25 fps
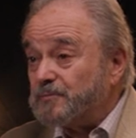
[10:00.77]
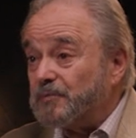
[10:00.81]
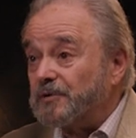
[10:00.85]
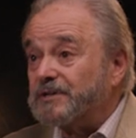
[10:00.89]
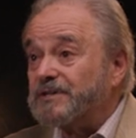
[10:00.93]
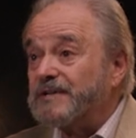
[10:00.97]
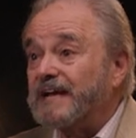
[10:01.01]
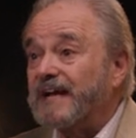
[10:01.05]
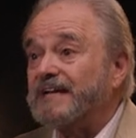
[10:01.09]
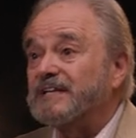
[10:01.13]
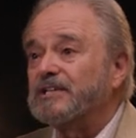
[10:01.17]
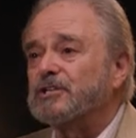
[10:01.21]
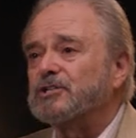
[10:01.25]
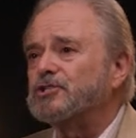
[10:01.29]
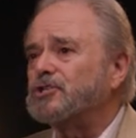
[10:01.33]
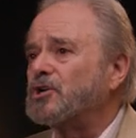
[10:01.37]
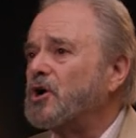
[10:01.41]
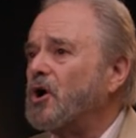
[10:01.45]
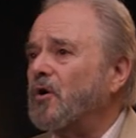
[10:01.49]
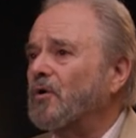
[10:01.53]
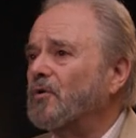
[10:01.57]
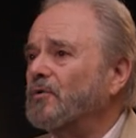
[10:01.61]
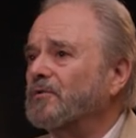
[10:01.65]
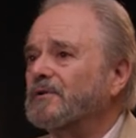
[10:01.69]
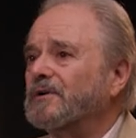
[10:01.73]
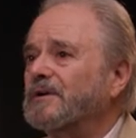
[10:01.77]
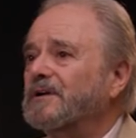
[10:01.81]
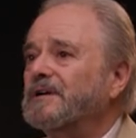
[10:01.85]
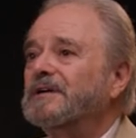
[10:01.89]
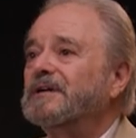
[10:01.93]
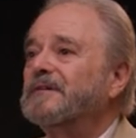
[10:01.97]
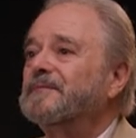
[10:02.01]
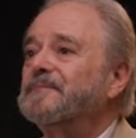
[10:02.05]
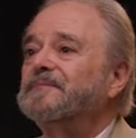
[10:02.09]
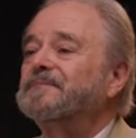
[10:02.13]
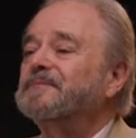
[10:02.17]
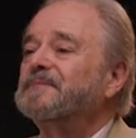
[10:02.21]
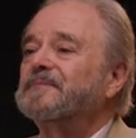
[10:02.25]
protect its own.
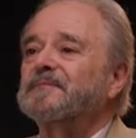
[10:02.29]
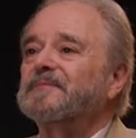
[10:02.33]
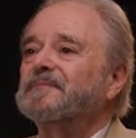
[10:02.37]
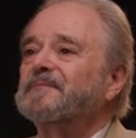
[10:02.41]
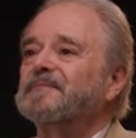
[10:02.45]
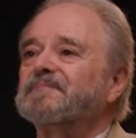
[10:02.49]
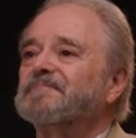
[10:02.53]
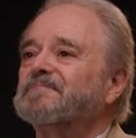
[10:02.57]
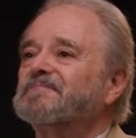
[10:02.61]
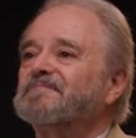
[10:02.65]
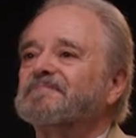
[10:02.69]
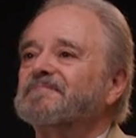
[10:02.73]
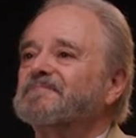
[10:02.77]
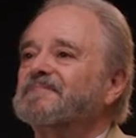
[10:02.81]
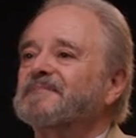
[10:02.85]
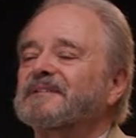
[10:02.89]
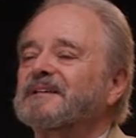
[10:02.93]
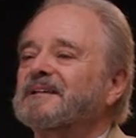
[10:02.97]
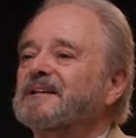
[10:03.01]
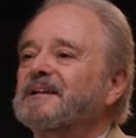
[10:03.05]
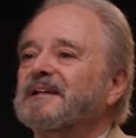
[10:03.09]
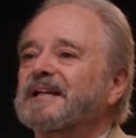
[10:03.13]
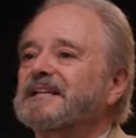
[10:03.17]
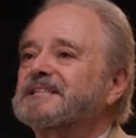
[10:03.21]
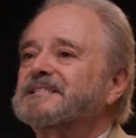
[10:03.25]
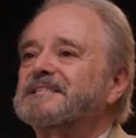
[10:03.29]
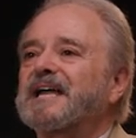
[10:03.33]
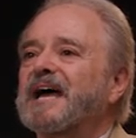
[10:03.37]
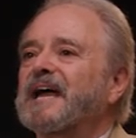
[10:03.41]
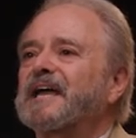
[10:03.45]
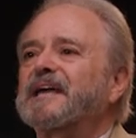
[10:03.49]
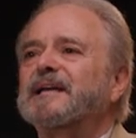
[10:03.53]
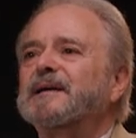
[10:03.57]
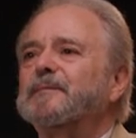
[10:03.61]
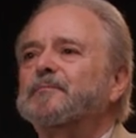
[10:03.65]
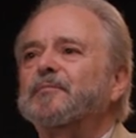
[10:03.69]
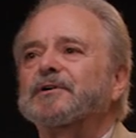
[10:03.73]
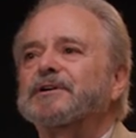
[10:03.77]
It's not
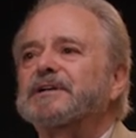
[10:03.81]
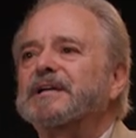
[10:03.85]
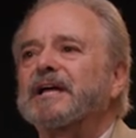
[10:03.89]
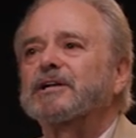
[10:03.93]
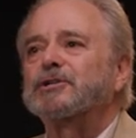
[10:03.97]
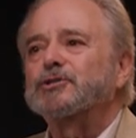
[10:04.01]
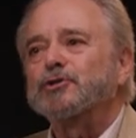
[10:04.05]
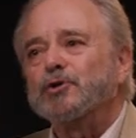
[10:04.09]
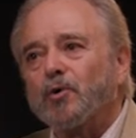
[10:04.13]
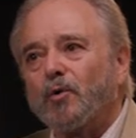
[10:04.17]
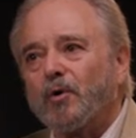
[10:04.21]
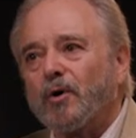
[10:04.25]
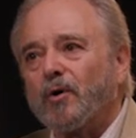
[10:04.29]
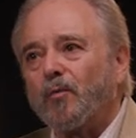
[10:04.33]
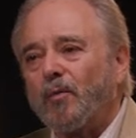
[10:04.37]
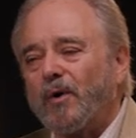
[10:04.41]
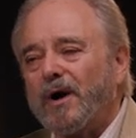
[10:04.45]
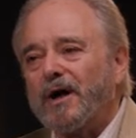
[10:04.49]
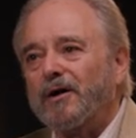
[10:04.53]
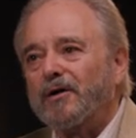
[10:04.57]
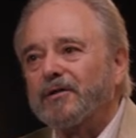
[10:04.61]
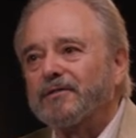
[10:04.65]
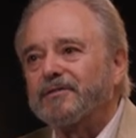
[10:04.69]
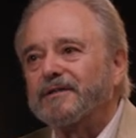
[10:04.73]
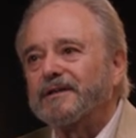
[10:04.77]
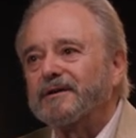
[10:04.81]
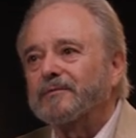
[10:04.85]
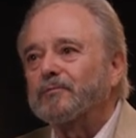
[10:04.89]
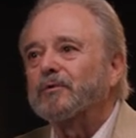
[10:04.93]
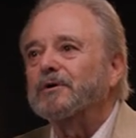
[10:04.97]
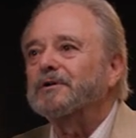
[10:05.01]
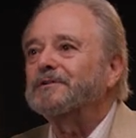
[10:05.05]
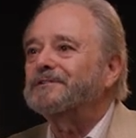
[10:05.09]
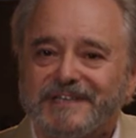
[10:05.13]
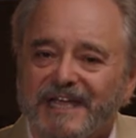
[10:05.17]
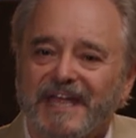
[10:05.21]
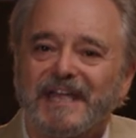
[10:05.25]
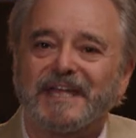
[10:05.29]
going to protect your wealth. It
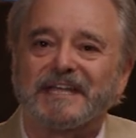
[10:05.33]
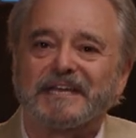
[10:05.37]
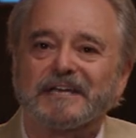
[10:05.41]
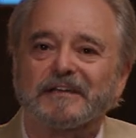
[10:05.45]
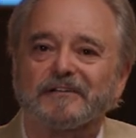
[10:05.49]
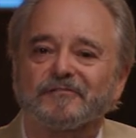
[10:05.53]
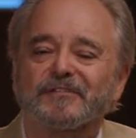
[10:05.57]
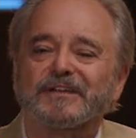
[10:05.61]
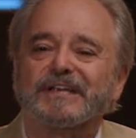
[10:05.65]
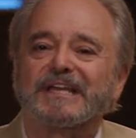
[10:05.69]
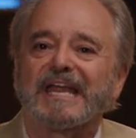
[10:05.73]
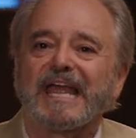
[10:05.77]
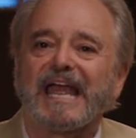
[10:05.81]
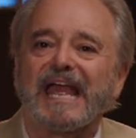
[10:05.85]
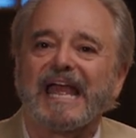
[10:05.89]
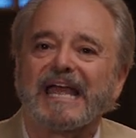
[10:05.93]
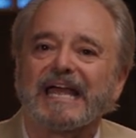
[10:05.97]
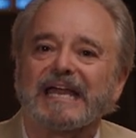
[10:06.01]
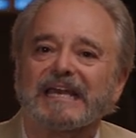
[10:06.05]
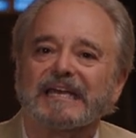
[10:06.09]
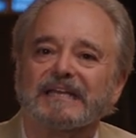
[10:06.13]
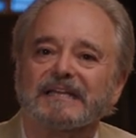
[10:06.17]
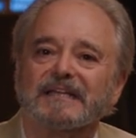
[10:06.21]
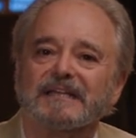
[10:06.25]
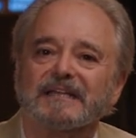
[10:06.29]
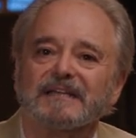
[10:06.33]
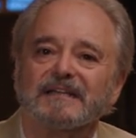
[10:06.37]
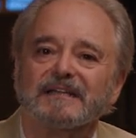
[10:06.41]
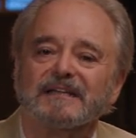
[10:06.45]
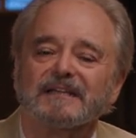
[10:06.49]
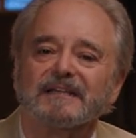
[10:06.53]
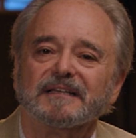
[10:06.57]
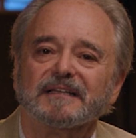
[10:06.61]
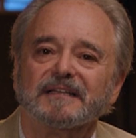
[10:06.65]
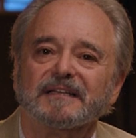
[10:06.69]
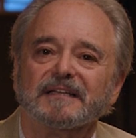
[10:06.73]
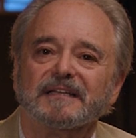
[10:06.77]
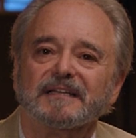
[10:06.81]
will take it if it can.
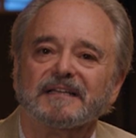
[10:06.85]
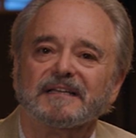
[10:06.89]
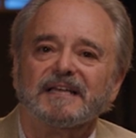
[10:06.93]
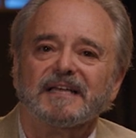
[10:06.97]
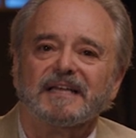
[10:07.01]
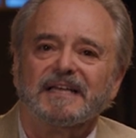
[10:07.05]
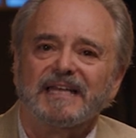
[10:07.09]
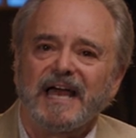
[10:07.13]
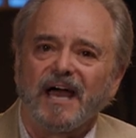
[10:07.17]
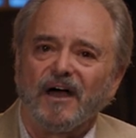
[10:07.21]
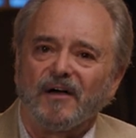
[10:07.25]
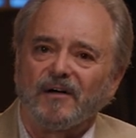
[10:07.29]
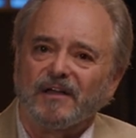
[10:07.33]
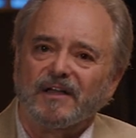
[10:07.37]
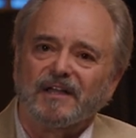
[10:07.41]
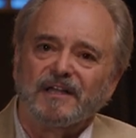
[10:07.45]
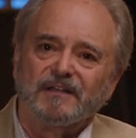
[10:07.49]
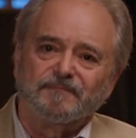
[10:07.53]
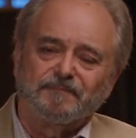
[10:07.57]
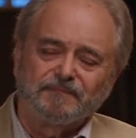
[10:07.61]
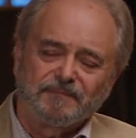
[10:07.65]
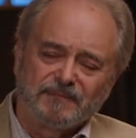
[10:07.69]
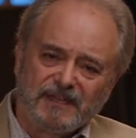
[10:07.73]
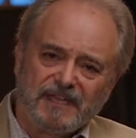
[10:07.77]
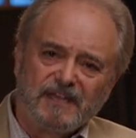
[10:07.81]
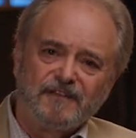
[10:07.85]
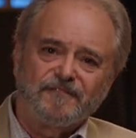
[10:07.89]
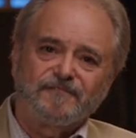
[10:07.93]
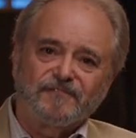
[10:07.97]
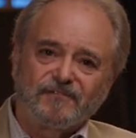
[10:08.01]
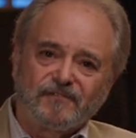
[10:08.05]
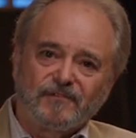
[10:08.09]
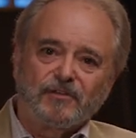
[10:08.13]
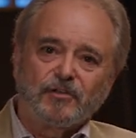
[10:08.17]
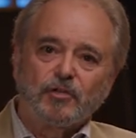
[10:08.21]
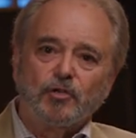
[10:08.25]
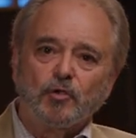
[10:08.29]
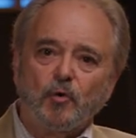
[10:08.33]
Now, if
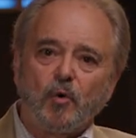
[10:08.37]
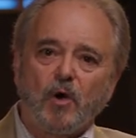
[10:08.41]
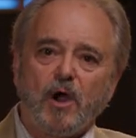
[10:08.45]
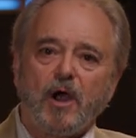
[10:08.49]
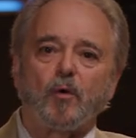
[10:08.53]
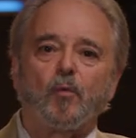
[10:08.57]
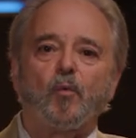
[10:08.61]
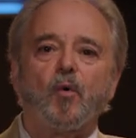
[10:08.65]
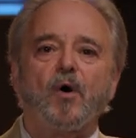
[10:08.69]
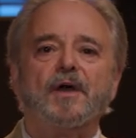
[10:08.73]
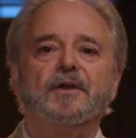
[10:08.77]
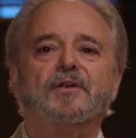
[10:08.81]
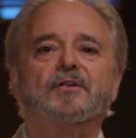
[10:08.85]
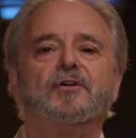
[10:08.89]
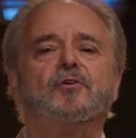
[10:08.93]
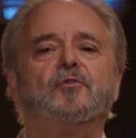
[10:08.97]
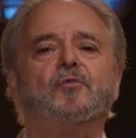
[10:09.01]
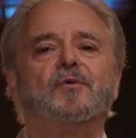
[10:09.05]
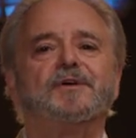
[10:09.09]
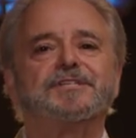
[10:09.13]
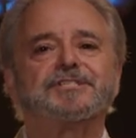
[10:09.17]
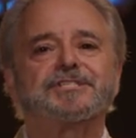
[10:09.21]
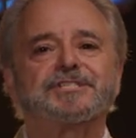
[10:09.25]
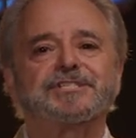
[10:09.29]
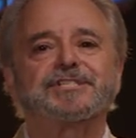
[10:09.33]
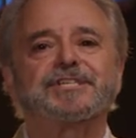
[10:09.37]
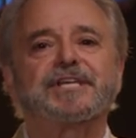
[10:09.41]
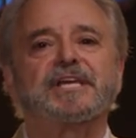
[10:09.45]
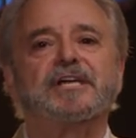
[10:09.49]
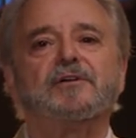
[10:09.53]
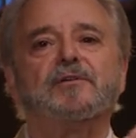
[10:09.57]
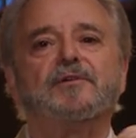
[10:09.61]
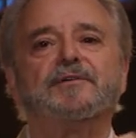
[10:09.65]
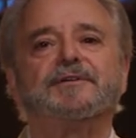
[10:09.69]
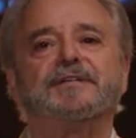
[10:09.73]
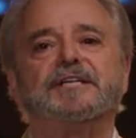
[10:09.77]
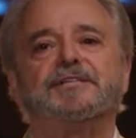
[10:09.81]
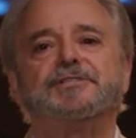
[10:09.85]
you are one who is
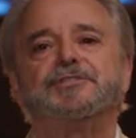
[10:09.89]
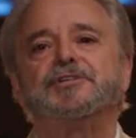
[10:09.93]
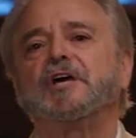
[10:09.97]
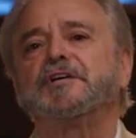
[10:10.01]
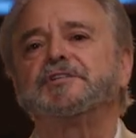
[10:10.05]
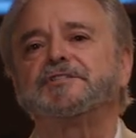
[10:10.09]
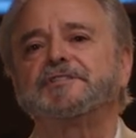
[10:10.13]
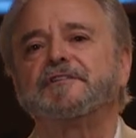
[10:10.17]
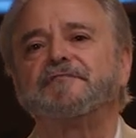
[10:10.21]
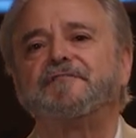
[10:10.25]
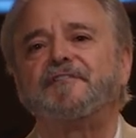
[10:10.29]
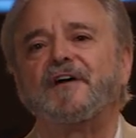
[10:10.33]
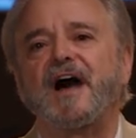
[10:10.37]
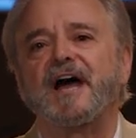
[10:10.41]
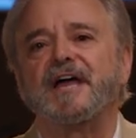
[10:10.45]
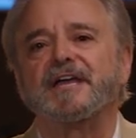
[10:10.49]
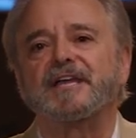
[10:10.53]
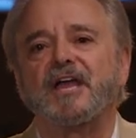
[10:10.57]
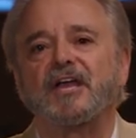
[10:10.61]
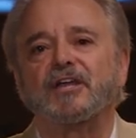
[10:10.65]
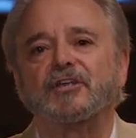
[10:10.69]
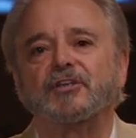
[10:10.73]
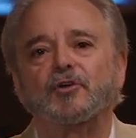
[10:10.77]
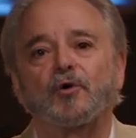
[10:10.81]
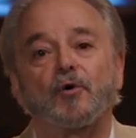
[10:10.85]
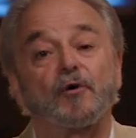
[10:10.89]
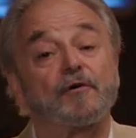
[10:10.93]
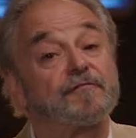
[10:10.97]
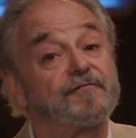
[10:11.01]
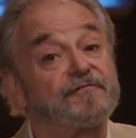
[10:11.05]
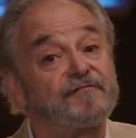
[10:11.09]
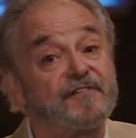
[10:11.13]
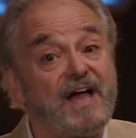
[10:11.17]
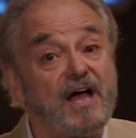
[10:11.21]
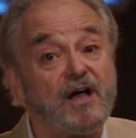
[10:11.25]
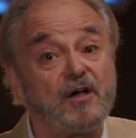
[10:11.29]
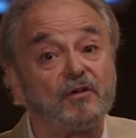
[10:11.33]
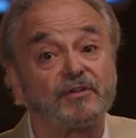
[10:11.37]
skilled at justifying your
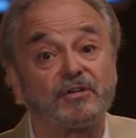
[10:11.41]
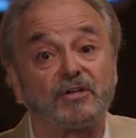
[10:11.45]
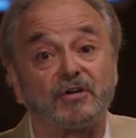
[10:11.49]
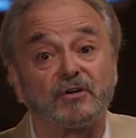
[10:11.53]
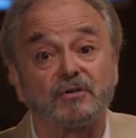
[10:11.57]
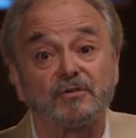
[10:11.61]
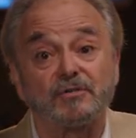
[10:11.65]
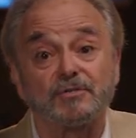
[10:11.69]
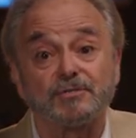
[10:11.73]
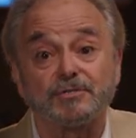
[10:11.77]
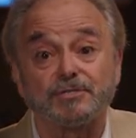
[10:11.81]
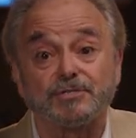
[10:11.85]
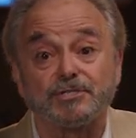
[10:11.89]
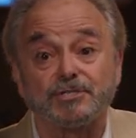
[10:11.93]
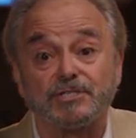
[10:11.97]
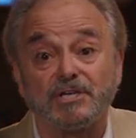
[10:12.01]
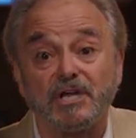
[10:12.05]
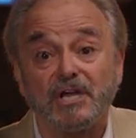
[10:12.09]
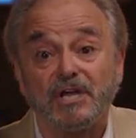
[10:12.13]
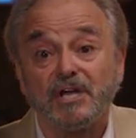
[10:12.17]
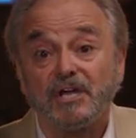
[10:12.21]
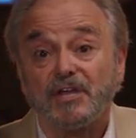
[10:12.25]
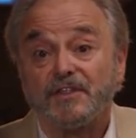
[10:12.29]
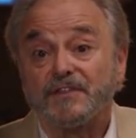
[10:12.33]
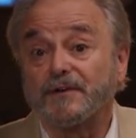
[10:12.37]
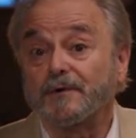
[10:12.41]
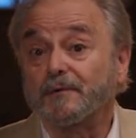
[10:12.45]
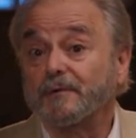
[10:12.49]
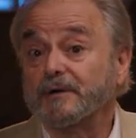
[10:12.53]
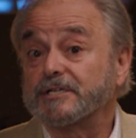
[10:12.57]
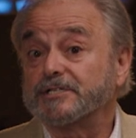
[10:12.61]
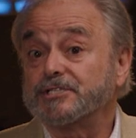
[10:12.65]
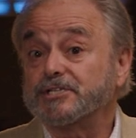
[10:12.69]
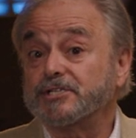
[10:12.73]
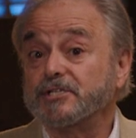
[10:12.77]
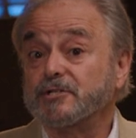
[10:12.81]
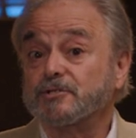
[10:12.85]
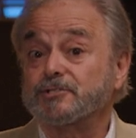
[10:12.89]
failures through
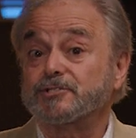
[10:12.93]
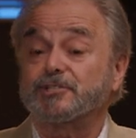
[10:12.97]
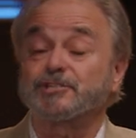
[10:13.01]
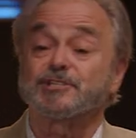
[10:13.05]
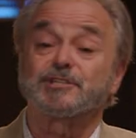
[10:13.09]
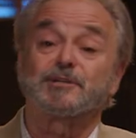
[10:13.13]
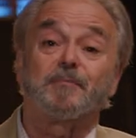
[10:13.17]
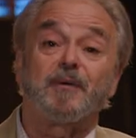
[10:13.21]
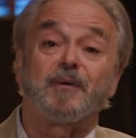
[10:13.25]
excuses